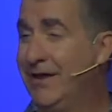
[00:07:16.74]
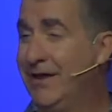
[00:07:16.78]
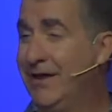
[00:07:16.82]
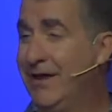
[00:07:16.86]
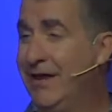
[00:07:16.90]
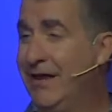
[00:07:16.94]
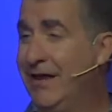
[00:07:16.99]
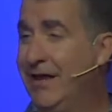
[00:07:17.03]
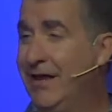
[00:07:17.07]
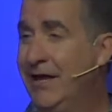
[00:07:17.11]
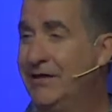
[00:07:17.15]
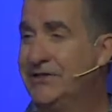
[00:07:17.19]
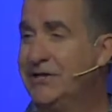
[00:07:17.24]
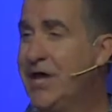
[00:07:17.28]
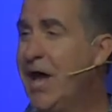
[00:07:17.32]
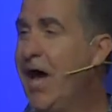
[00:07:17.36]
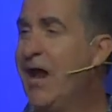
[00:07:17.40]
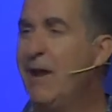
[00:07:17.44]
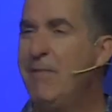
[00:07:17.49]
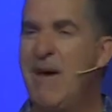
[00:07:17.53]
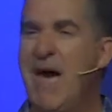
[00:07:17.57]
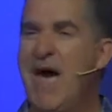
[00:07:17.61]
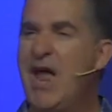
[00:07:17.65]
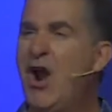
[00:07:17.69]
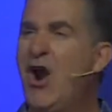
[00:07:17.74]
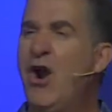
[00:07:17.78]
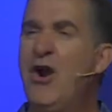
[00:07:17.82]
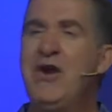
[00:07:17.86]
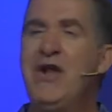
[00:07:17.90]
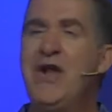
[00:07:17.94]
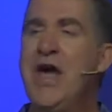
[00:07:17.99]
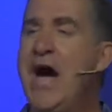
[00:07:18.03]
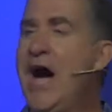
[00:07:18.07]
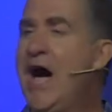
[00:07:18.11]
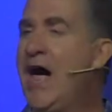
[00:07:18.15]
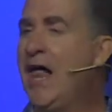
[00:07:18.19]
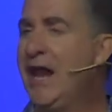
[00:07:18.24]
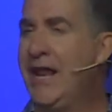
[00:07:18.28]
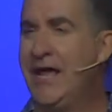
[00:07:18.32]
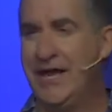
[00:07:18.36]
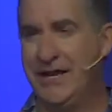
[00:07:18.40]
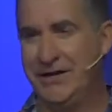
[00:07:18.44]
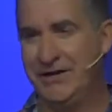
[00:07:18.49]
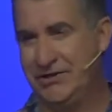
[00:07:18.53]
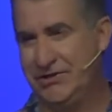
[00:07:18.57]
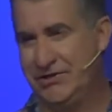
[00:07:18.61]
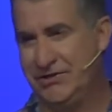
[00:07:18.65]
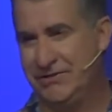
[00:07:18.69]
It's not about our
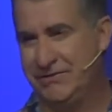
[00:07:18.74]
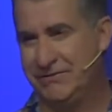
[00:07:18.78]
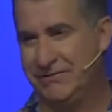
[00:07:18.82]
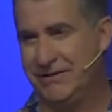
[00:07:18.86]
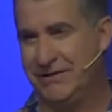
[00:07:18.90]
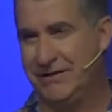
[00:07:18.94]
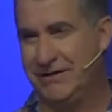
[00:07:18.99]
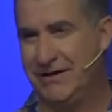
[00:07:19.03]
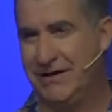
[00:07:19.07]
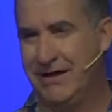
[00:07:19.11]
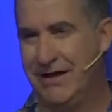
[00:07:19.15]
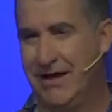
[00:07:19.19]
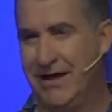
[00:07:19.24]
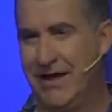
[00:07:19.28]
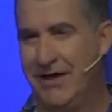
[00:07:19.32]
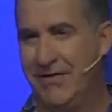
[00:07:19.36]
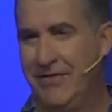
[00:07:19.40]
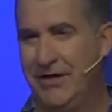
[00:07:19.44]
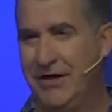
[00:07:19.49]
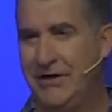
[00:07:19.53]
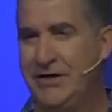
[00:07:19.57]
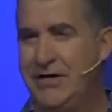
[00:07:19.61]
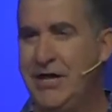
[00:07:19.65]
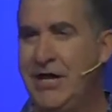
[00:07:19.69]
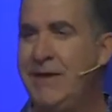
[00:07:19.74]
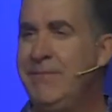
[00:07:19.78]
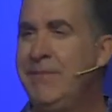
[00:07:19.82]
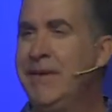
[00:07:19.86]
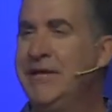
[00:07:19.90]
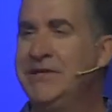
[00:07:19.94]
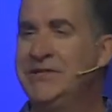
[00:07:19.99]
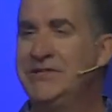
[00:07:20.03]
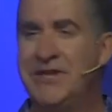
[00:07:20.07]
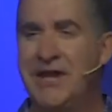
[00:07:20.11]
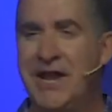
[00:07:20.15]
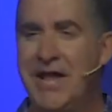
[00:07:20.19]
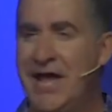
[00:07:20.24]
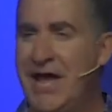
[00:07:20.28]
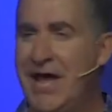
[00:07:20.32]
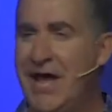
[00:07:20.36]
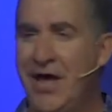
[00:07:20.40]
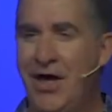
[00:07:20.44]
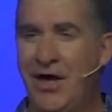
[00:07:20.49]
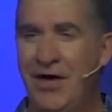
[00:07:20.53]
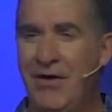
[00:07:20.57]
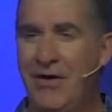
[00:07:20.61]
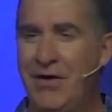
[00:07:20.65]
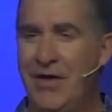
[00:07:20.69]
knowledge. Uh, the demons in
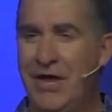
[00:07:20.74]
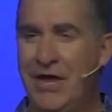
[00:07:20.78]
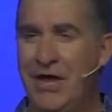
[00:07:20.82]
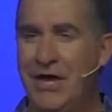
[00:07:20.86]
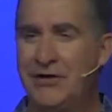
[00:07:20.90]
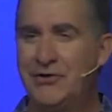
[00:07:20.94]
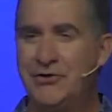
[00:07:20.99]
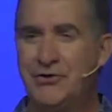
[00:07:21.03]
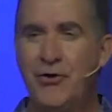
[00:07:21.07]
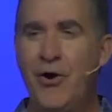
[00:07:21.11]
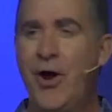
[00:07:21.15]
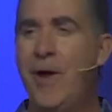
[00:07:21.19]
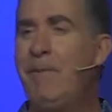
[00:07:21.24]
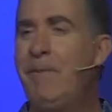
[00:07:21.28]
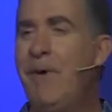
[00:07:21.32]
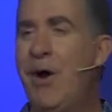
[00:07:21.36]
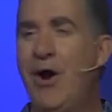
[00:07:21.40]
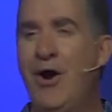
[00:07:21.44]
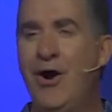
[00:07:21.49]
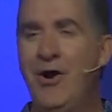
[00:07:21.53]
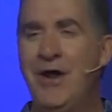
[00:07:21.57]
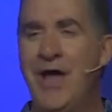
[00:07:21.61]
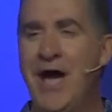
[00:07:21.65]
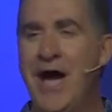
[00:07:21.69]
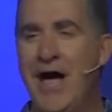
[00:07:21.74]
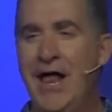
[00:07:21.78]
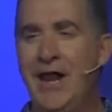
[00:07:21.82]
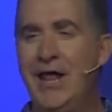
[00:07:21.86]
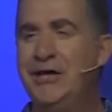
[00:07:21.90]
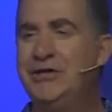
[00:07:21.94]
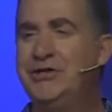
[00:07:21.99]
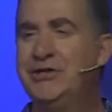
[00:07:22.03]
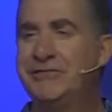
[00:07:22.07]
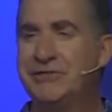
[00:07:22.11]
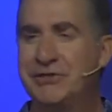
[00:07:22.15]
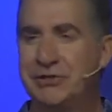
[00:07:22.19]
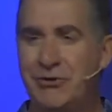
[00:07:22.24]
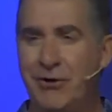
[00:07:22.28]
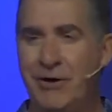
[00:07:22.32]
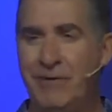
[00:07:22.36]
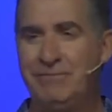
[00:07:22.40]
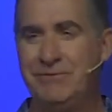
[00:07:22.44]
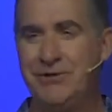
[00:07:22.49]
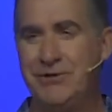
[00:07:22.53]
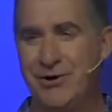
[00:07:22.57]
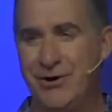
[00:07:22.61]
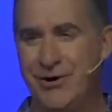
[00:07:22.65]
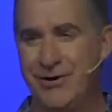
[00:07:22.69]
hell trump our knowledge of
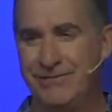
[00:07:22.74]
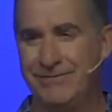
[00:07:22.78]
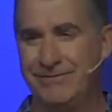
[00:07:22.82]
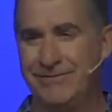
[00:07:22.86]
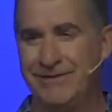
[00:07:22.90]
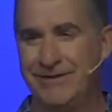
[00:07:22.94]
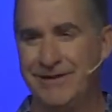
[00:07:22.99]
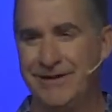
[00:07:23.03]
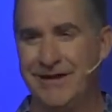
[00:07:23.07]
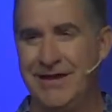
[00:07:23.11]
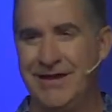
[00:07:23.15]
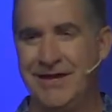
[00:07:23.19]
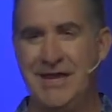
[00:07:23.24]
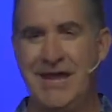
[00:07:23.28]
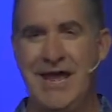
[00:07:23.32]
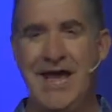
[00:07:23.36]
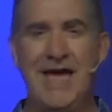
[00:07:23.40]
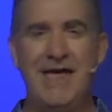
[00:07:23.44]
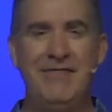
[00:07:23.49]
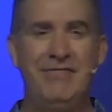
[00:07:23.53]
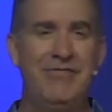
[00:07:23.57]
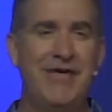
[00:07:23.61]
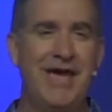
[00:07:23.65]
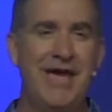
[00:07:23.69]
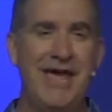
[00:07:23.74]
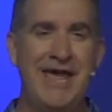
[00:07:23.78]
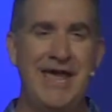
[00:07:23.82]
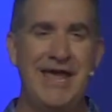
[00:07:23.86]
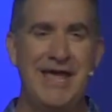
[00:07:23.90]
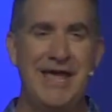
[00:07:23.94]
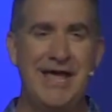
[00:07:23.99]
Scripture, and yet they